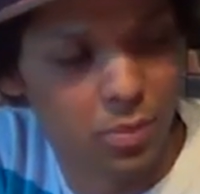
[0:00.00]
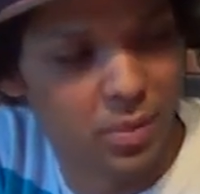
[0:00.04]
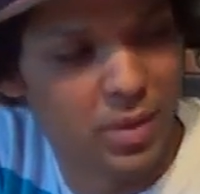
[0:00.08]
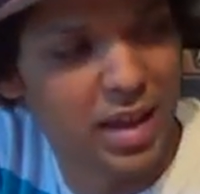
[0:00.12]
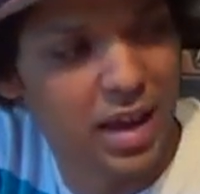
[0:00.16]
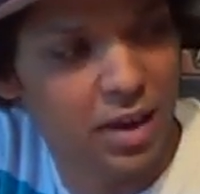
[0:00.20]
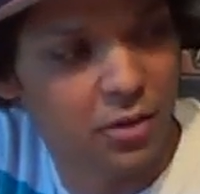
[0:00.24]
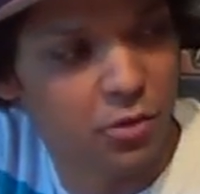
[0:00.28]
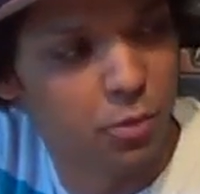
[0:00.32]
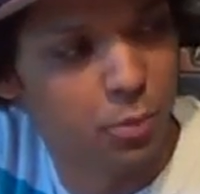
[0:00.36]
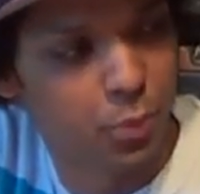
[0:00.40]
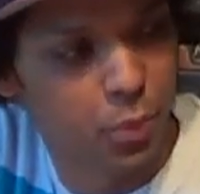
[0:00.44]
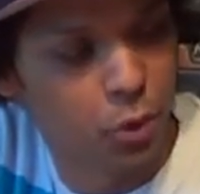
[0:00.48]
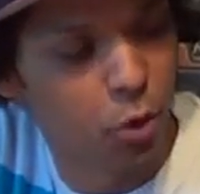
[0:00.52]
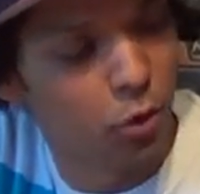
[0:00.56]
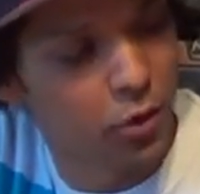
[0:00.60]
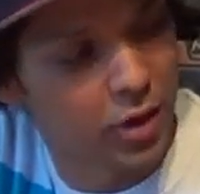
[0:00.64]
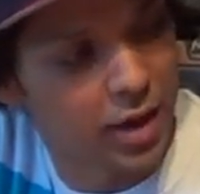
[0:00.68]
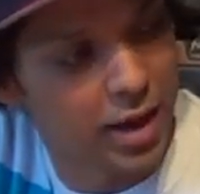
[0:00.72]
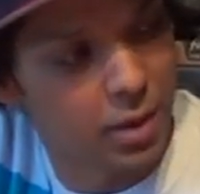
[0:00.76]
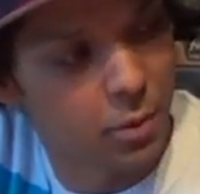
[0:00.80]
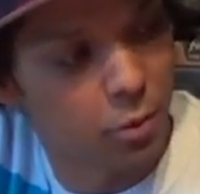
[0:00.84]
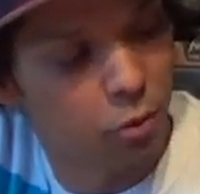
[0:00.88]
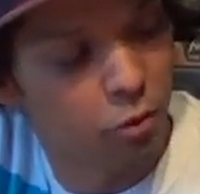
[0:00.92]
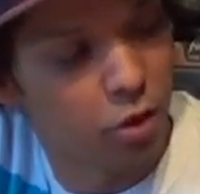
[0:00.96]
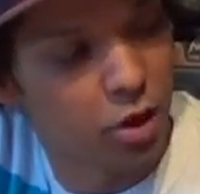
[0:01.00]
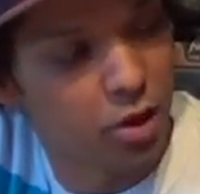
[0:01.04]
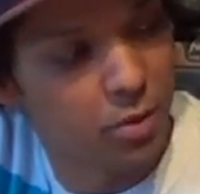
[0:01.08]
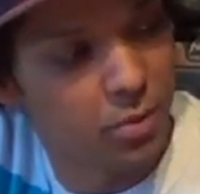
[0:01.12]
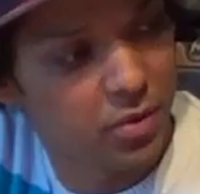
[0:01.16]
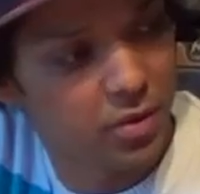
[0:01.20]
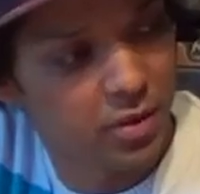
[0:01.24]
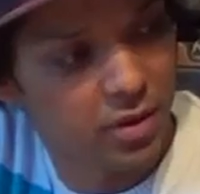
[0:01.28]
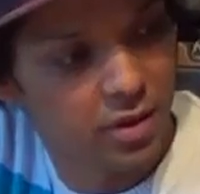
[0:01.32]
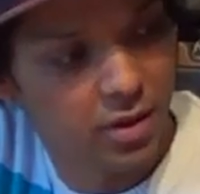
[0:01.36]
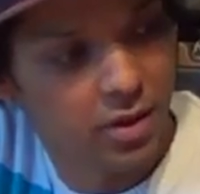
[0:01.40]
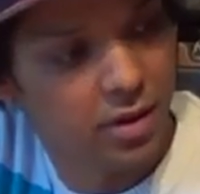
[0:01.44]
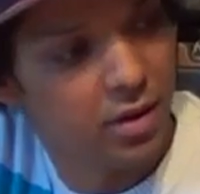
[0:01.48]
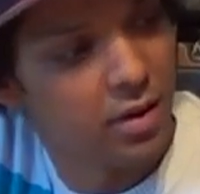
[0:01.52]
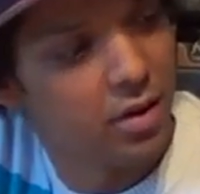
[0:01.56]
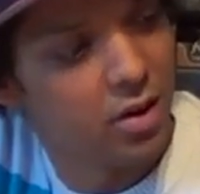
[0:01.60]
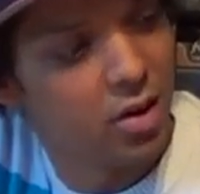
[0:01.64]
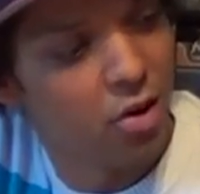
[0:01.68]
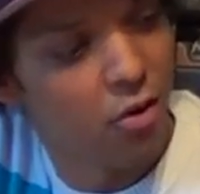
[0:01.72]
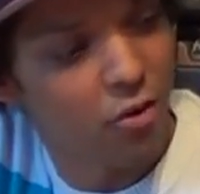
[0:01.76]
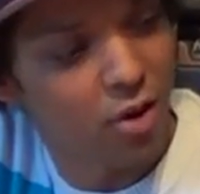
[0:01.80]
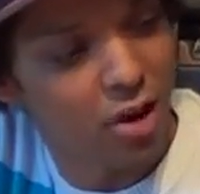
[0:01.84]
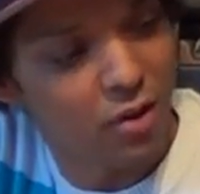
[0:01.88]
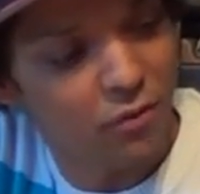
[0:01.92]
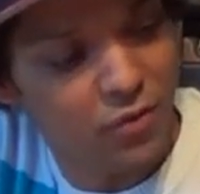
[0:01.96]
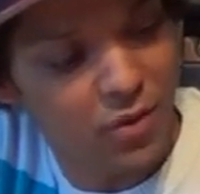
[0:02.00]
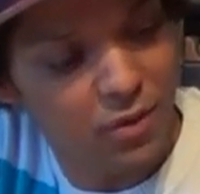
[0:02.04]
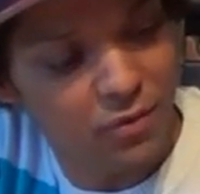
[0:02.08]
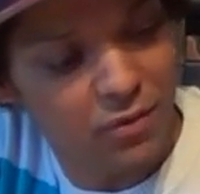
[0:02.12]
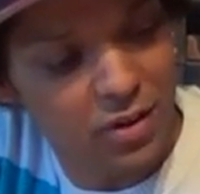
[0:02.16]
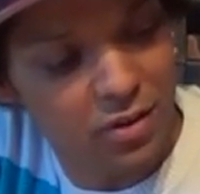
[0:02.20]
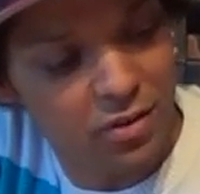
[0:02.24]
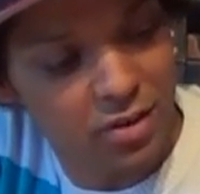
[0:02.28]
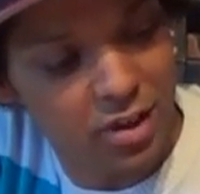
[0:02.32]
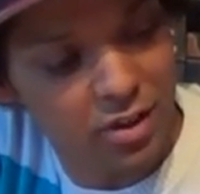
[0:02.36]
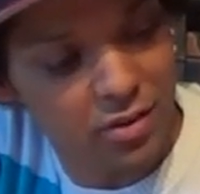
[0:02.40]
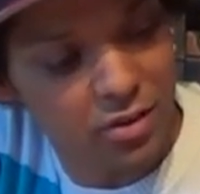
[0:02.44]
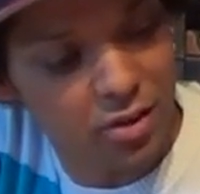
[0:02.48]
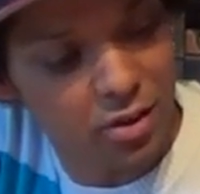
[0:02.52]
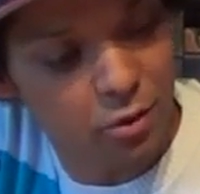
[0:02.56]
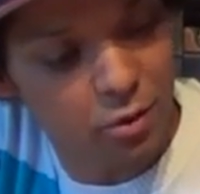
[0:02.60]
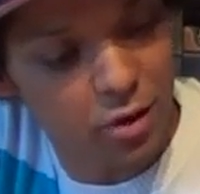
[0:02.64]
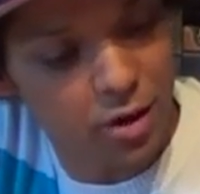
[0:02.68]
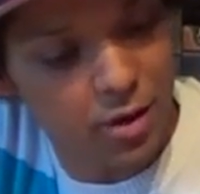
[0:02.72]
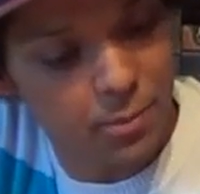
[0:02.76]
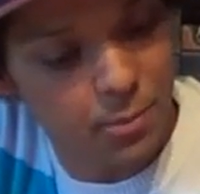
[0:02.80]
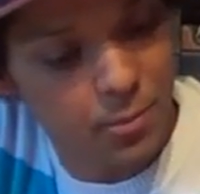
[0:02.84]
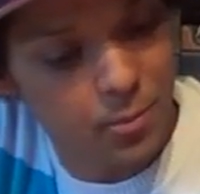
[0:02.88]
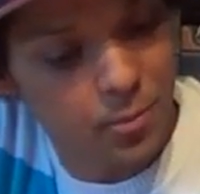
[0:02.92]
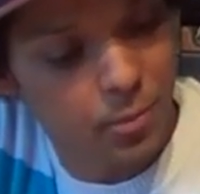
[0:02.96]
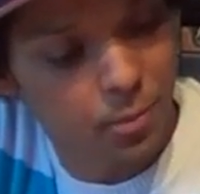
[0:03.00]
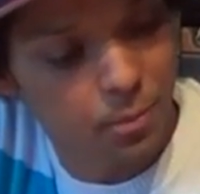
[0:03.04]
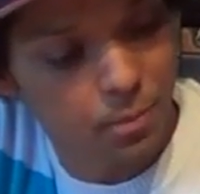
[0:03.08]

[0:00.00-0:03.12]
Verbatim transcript: the actual ball game groups for like 50, 60 quid.